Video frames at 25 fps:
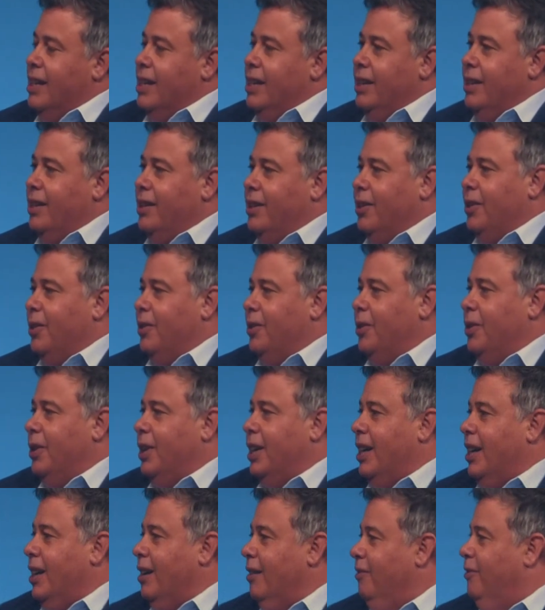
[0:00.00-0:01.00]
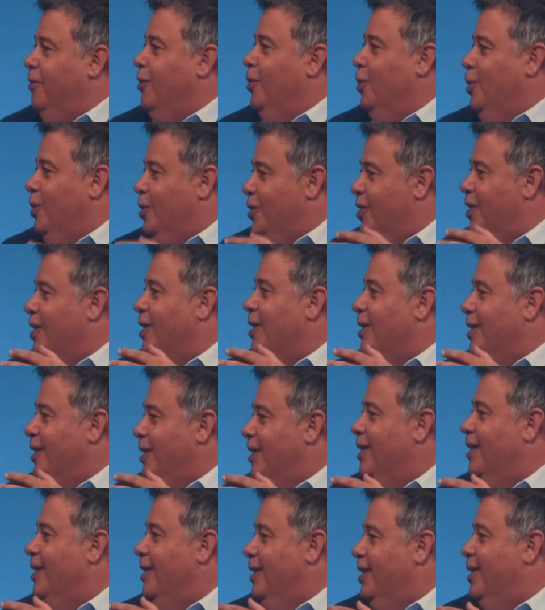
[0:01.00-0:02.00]
you know, you can't force
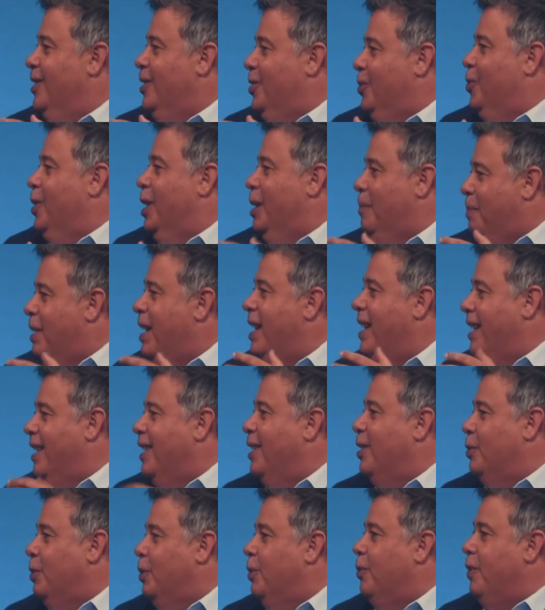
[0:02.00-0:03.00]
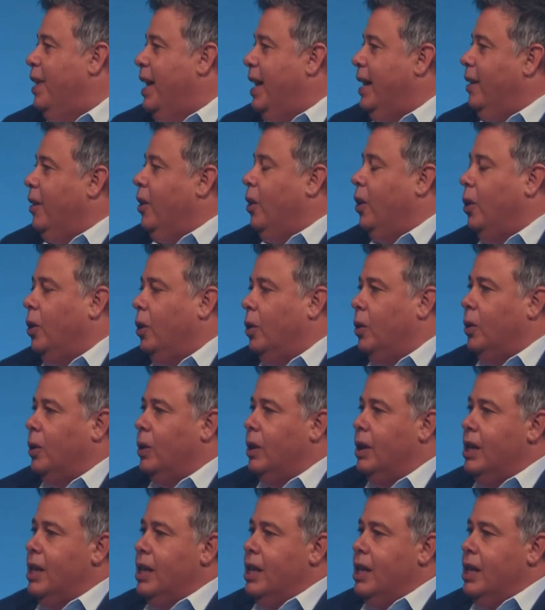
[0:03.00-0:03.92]
a square peg into a round hole,